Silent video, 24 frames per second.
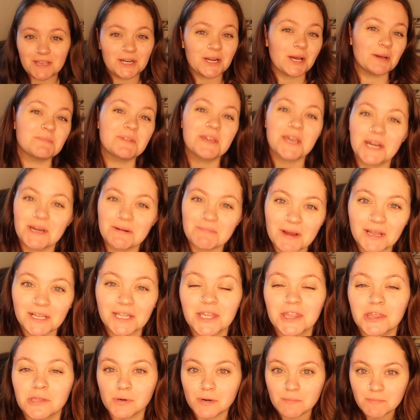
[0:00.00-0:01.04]
no I'm kidding, about
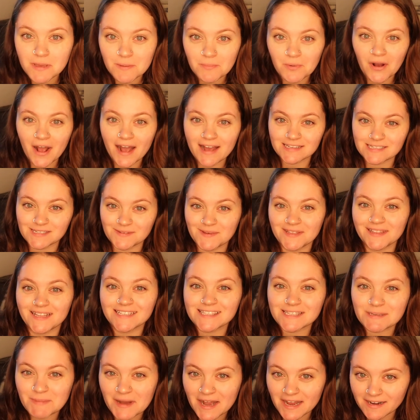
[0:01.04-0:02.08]
like three people asked me,
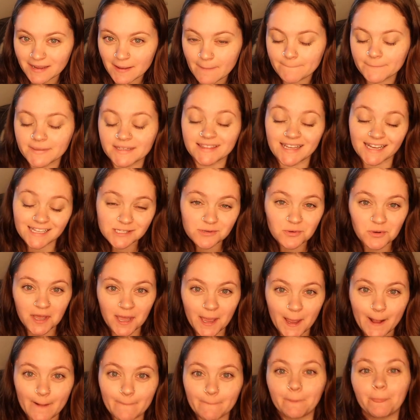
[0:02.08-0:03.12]
that's about it, but that's
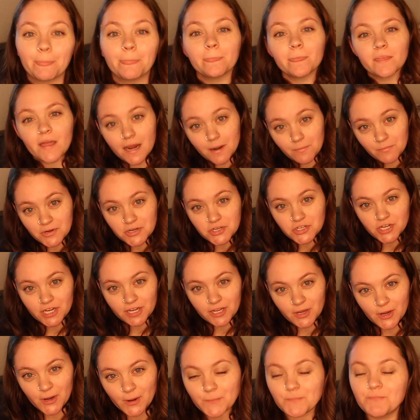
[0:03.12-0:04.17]
okay. I
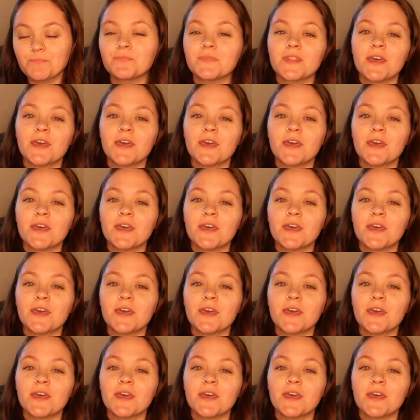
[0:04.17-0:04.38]
appreciate y'all.